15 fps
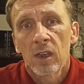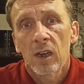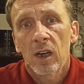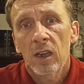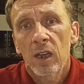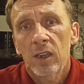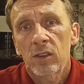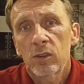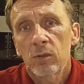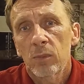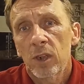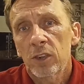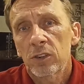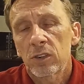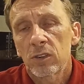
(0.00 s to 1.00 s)
I like to
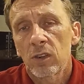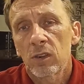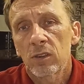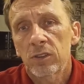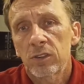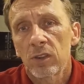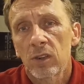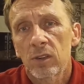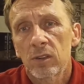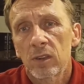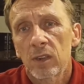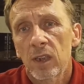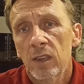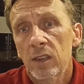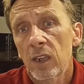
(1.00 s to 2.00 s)
mention also
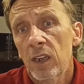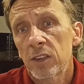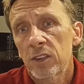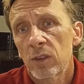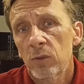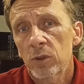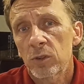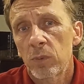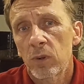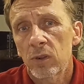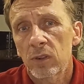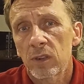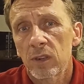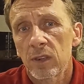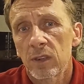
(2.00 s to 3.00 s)
that Hesse was
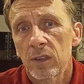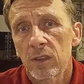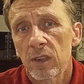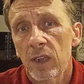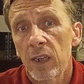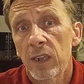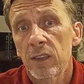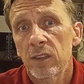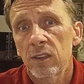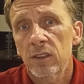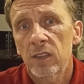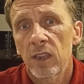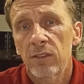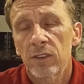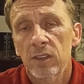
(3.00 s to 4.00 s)
born in the
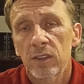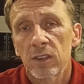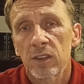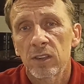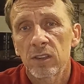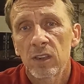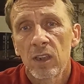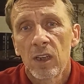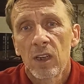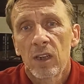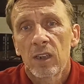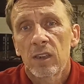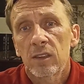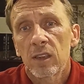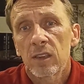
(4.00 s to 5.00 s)
1870s,
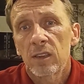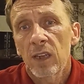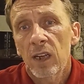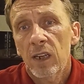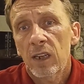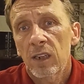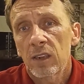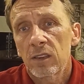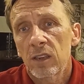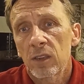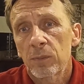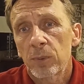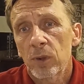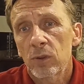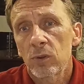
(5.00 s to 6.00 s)
the decade
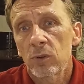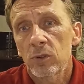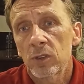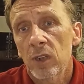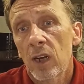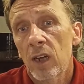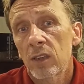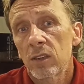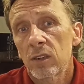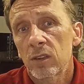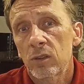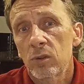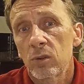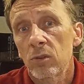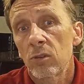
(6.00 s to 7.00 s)
that produced other
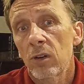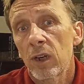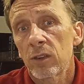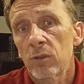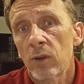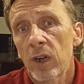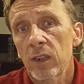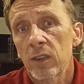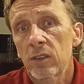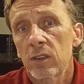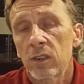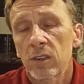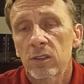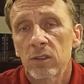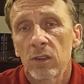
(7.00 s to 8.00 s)
two great
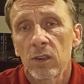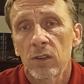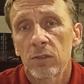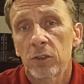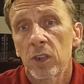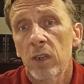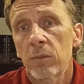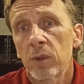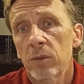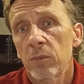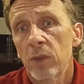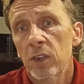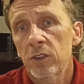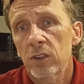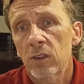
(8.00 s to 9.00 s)
writers of German
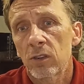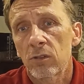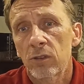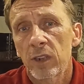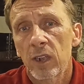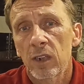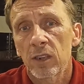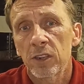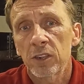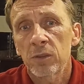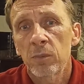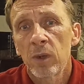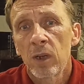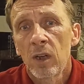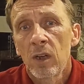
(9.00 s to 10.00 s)
magical
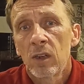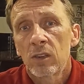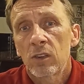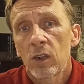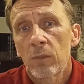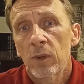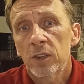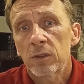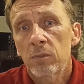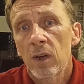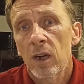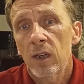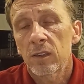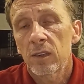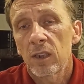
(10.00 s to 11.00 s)
realism, Thomas
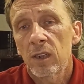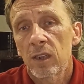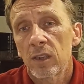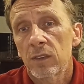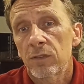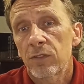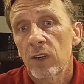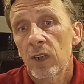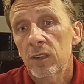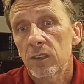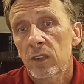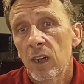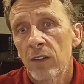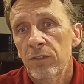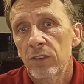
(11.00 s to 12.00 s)
Mann and Franz
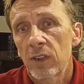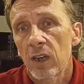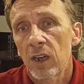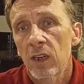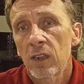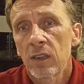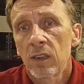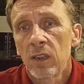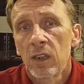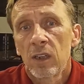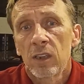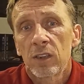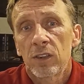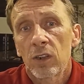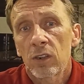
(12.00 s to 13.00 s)
Kafka.
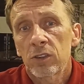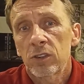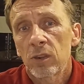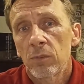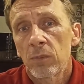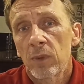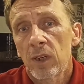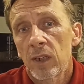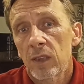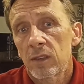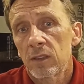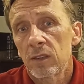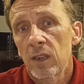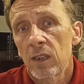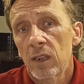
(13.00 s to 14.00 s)
He also met
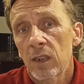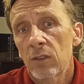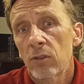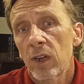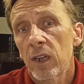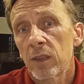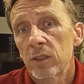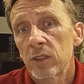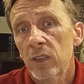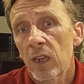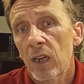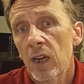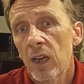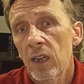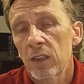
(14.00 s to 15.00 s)
the great
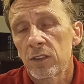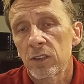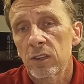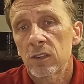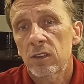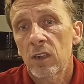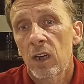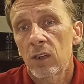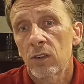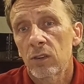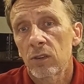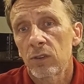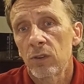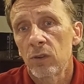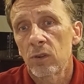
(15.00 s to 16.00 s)
psychologist
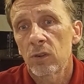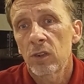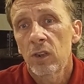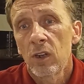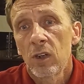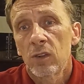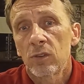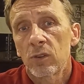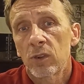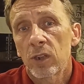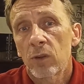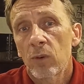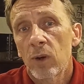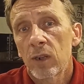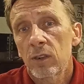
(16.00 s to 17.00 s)
Carl Jung
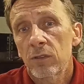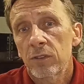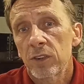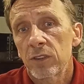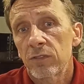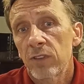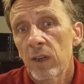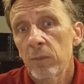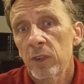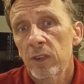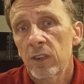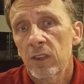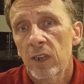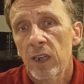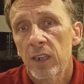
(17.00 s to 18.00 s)
during one of his
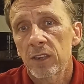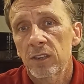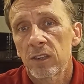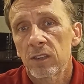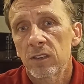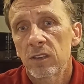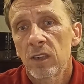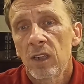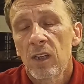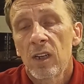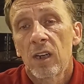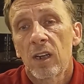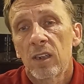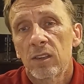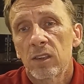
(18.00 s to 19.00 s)
family crises,
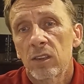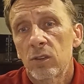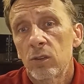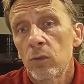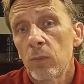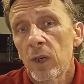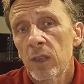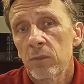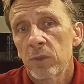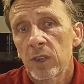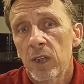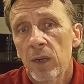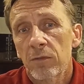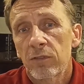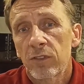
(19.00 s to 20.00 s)
and the two men
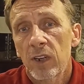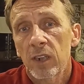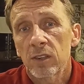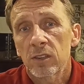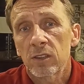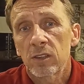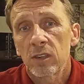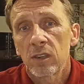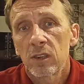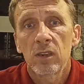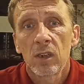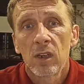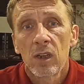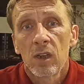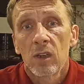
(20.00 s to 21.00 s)
became friends.
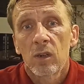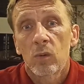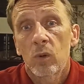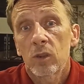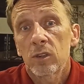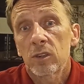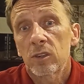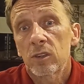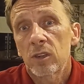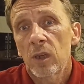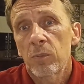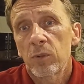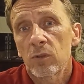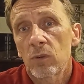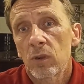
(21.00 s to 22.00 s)
What is
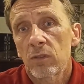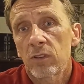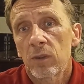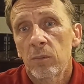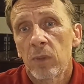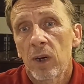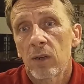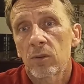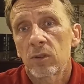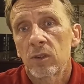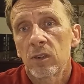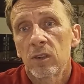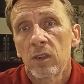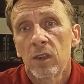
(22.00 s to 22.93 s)
Steppenwolf about?